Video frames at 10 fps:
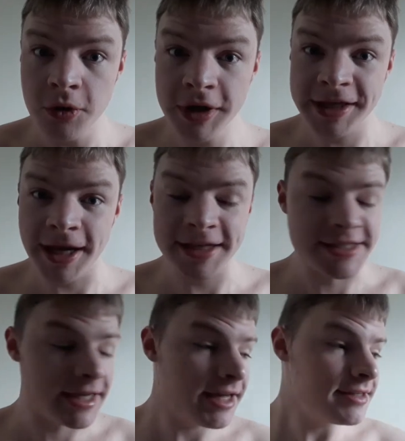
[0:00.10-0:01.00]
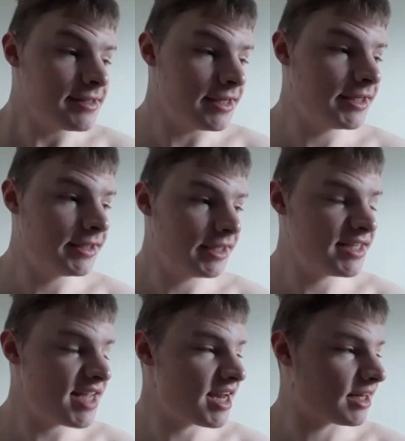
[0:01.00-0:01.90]
Morning, guys and gals.
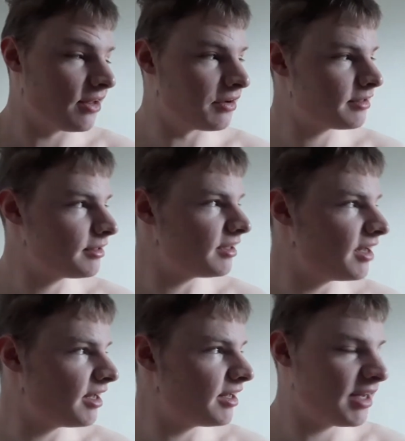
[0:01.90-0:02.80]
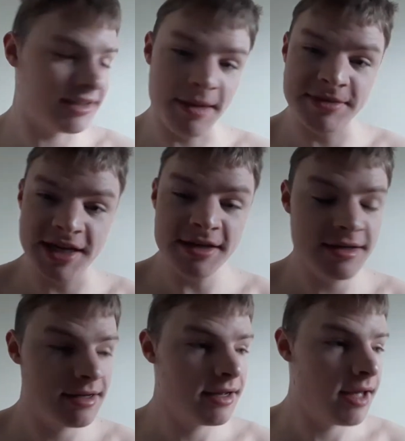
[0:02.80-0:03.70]
It is 8 o'clock. I slept in
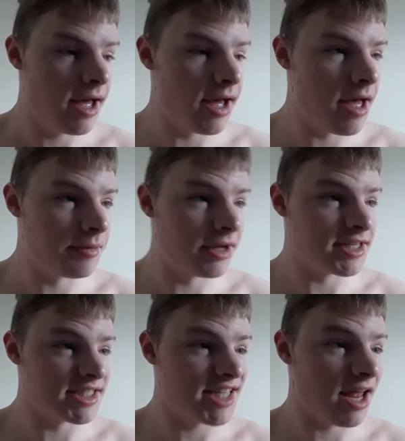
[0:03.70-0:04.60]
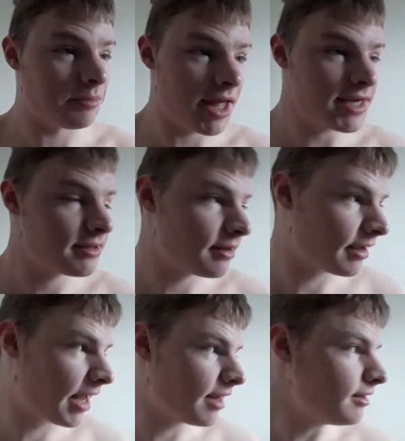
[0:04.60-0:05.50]
because I stay up late.
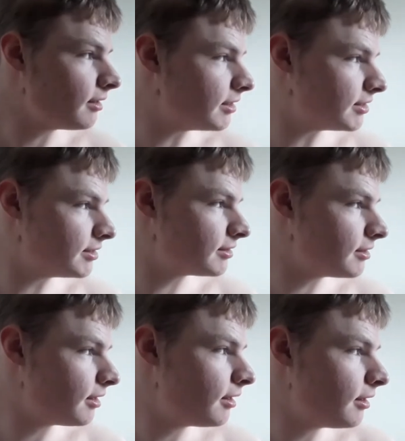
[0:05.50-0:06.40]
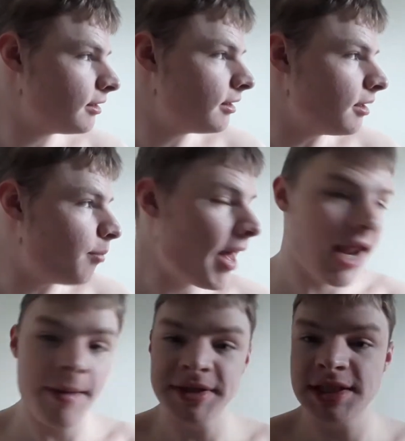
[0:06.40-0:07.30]
Again, this is
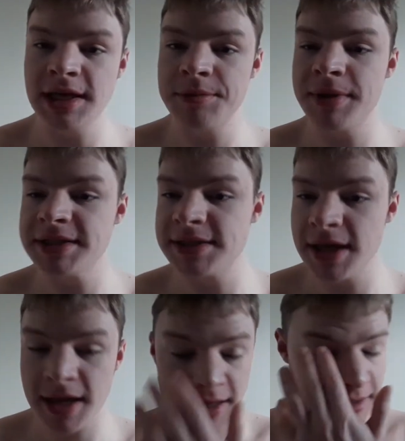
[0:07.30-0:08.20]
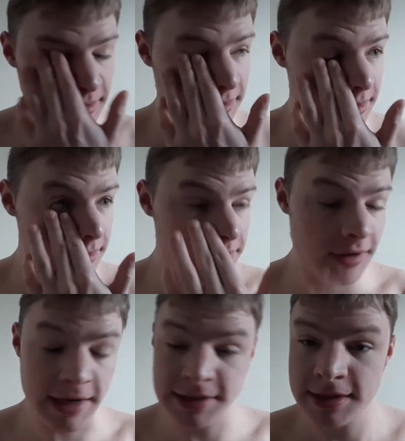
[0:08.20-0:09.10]
bad habit, but
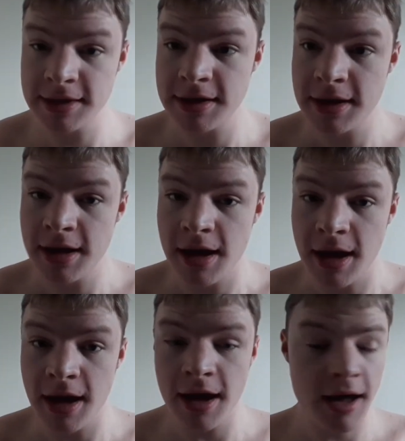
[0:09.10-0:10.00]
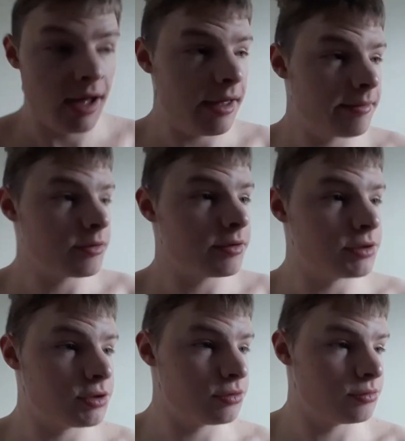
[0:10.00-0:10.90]
right. I'm
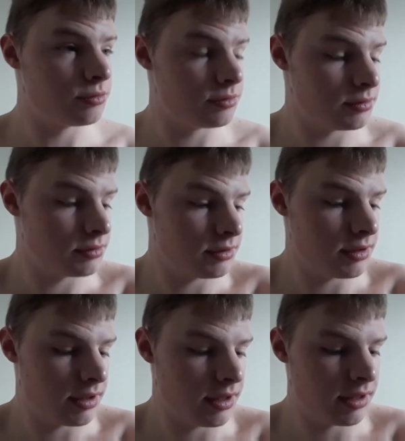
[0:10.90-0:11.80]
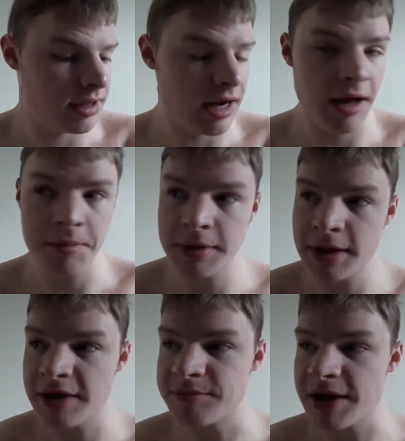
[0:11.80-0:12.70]
going to get up,
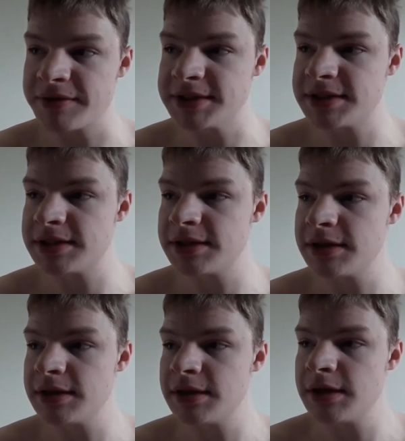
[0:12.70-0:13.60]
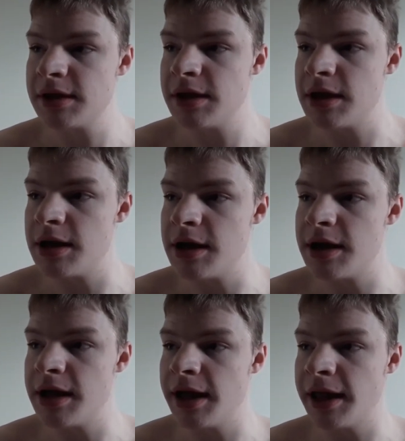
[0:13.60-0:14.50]
have breakfast,
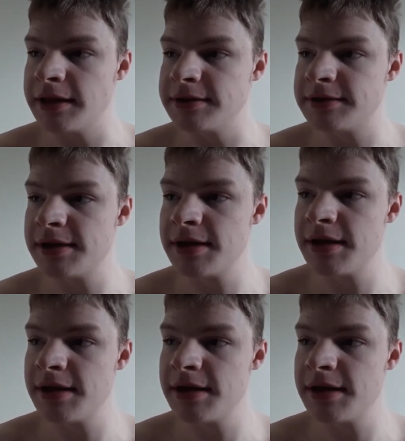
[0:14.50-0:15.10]
and